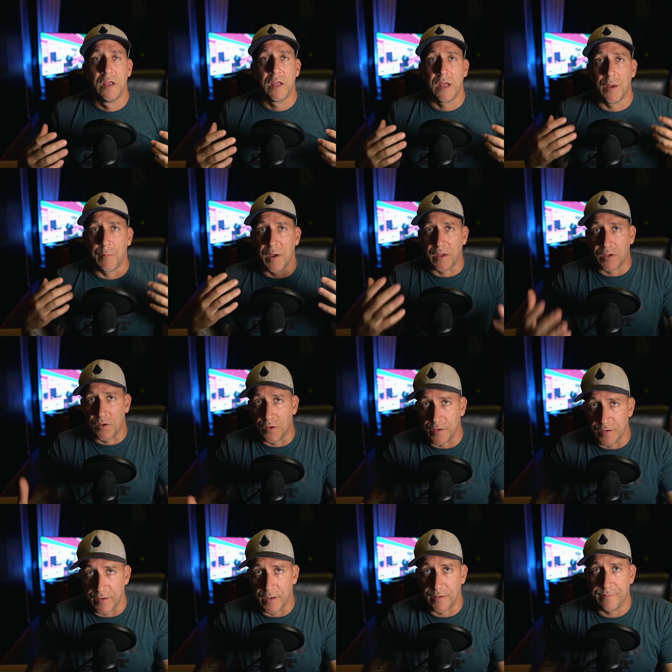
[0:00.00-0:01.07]
am I good
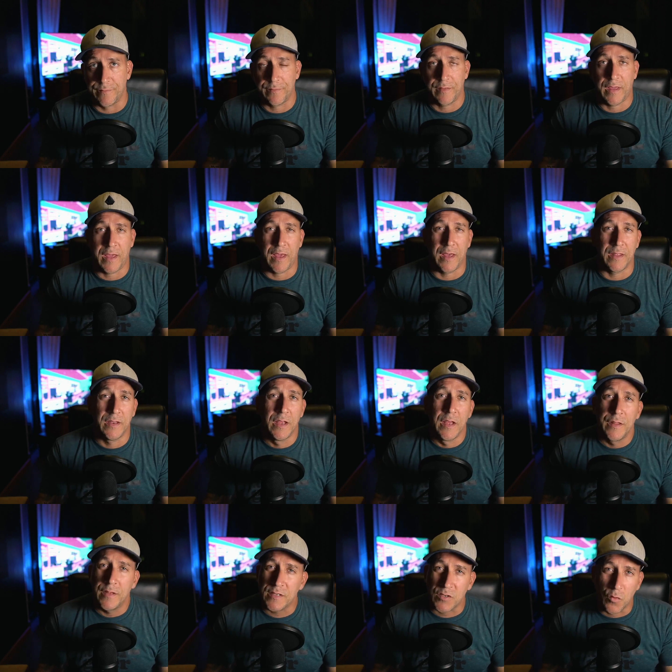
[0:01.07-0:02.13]
enough? And this